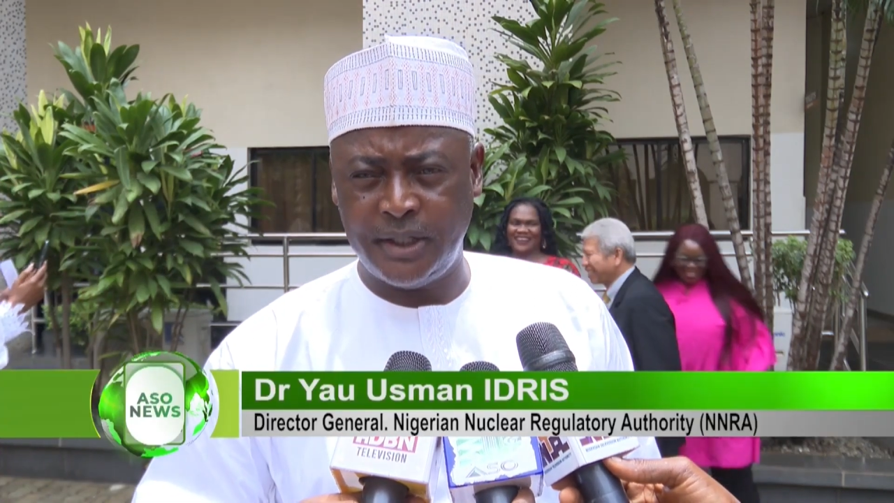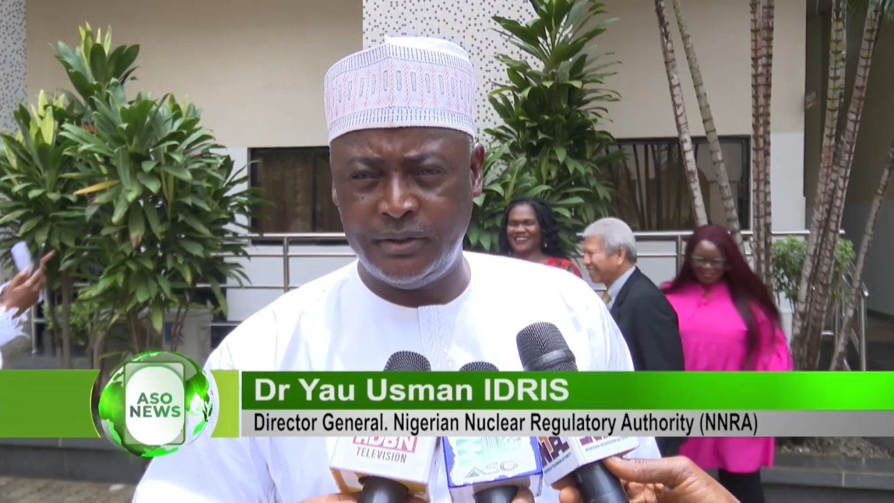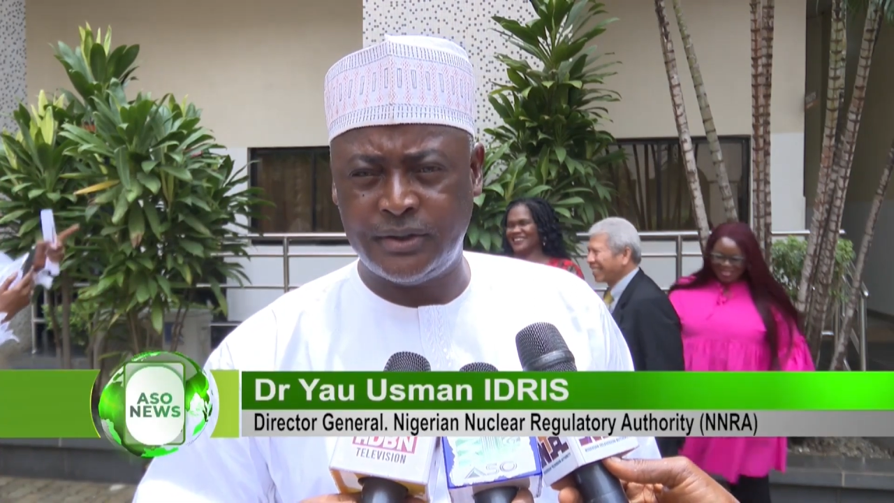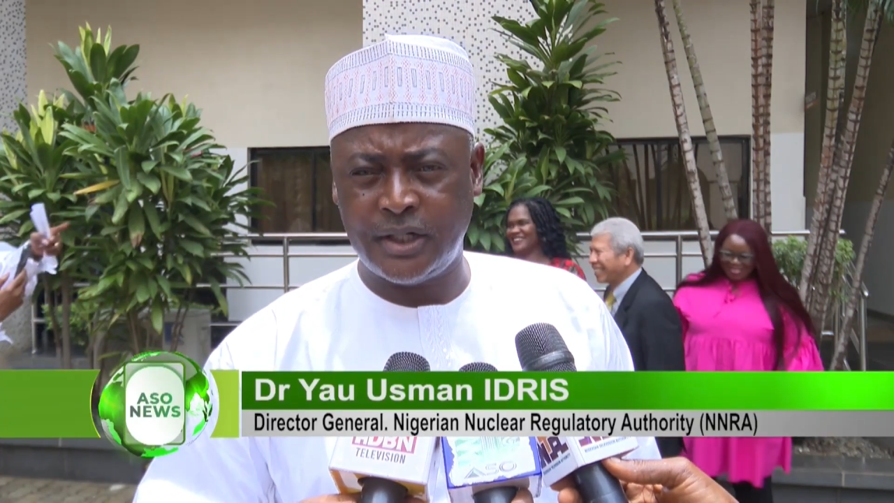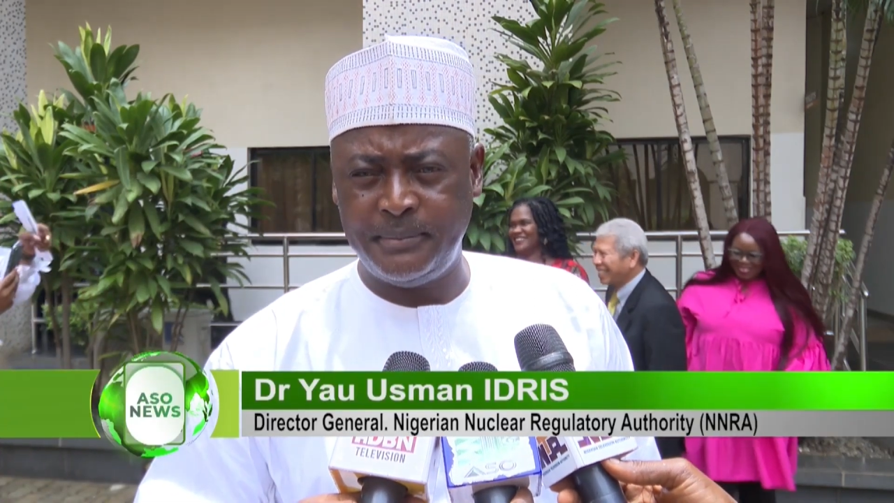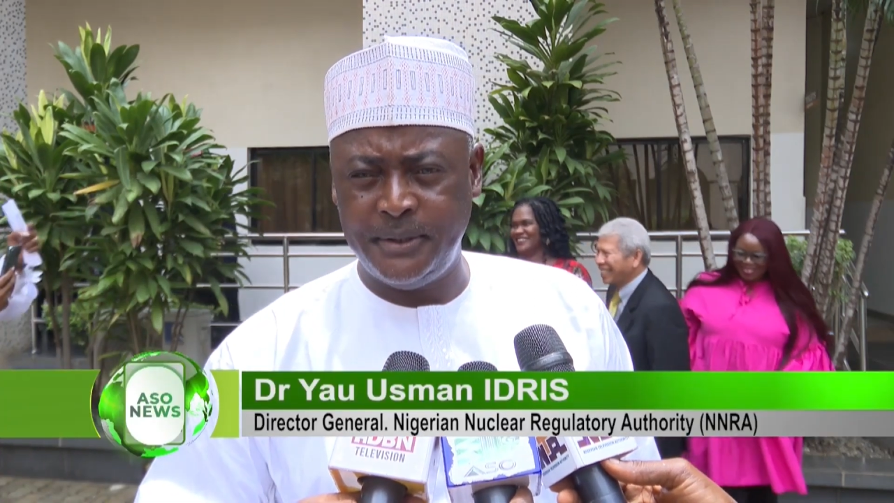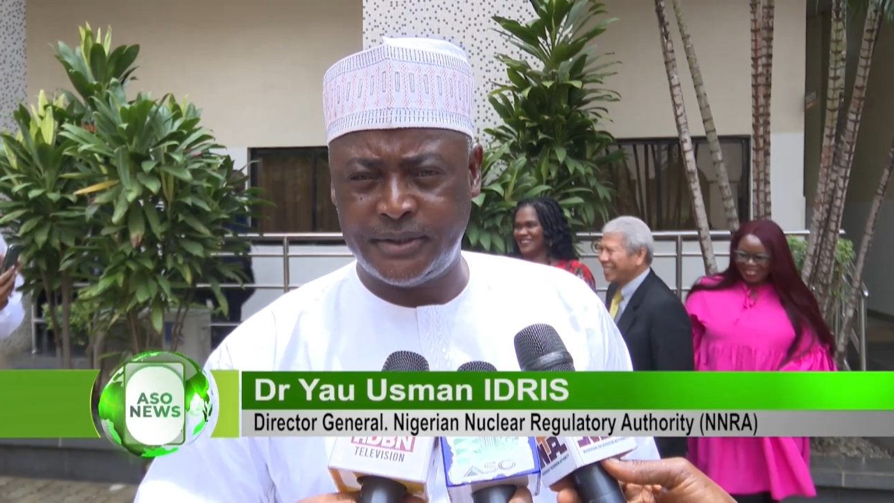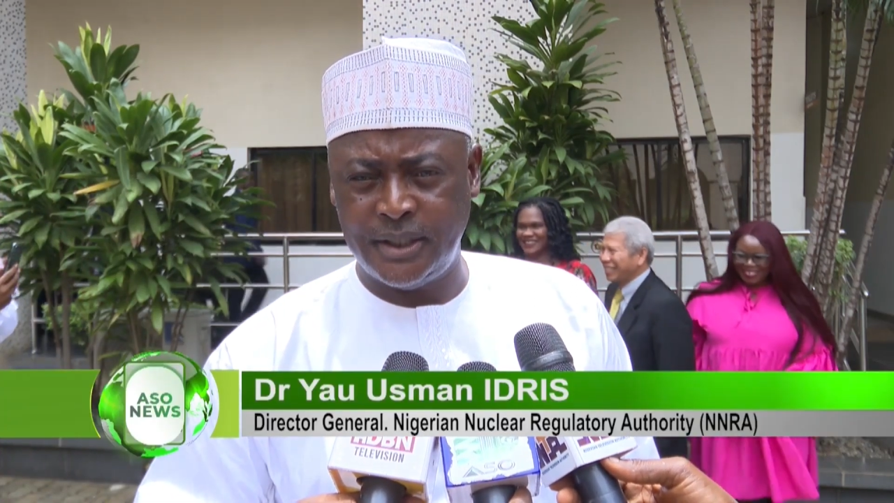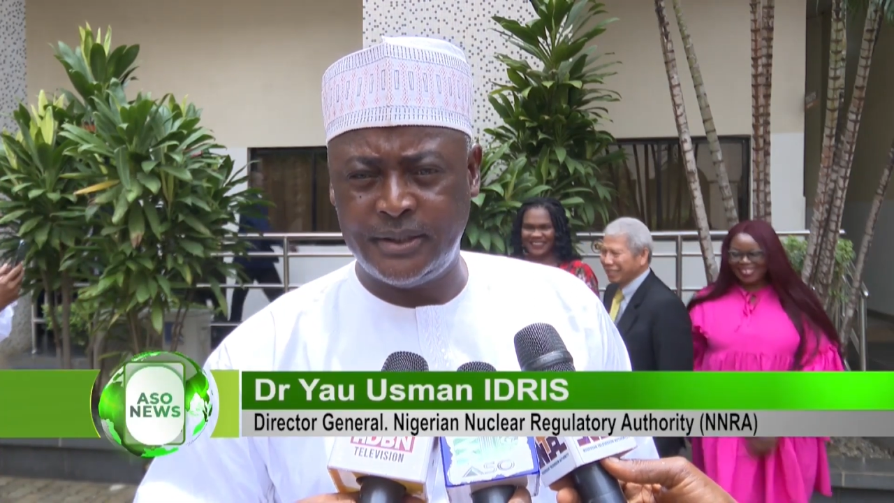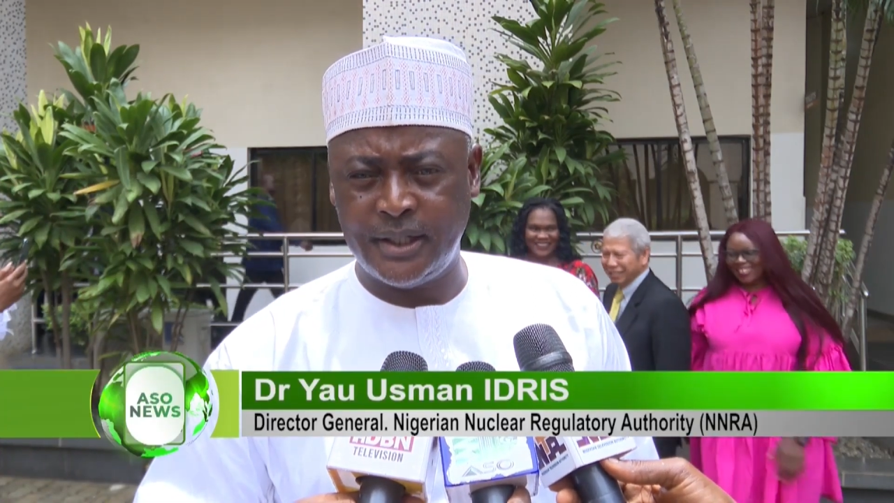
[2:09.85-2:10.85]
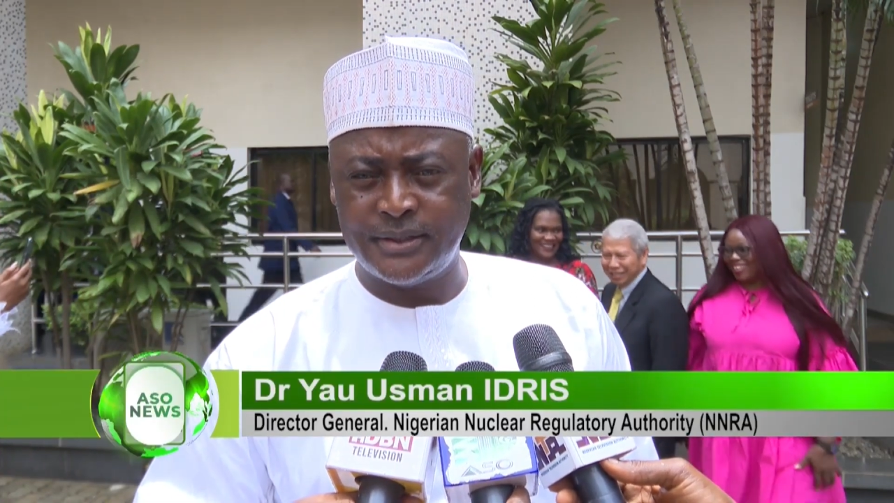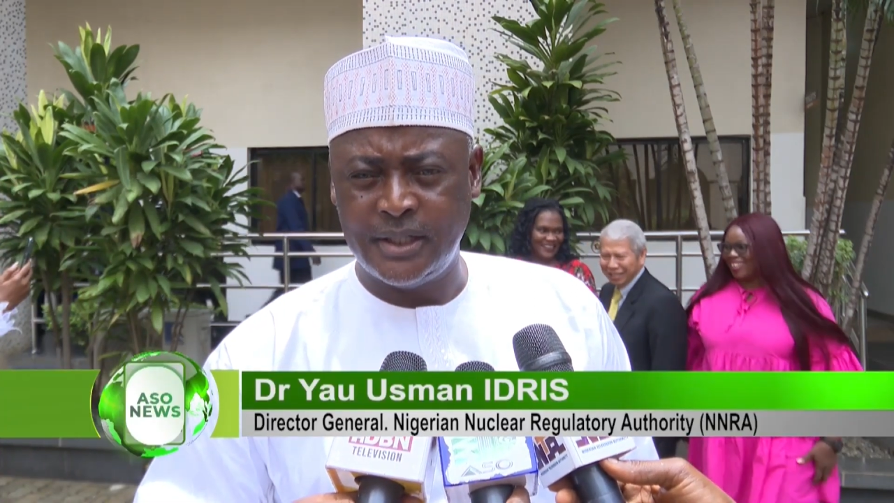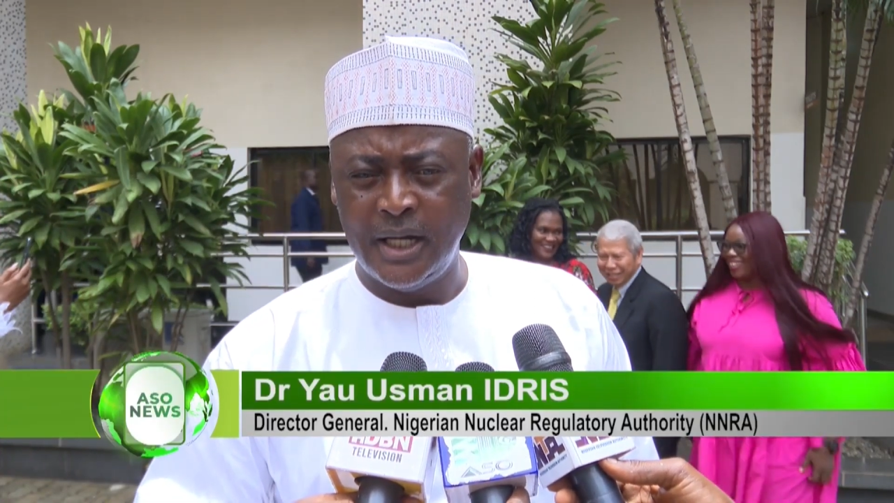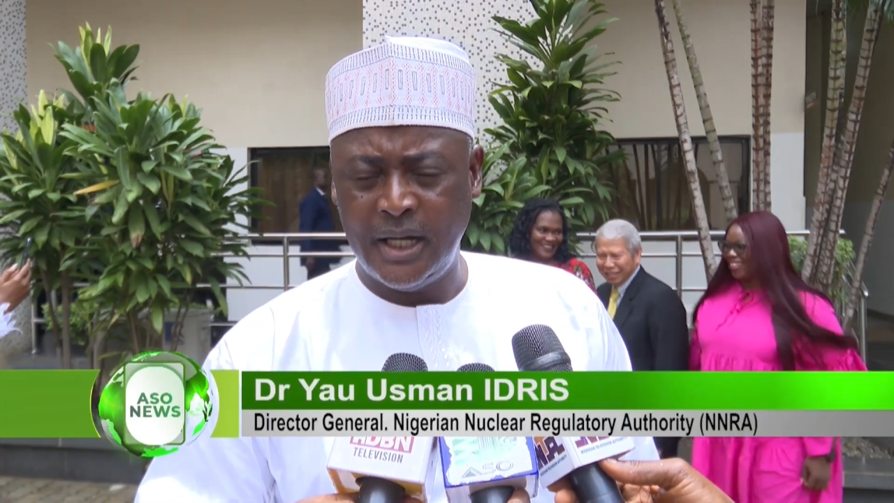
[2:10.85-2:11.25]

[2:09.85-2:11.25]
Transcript: radiotherapy centers,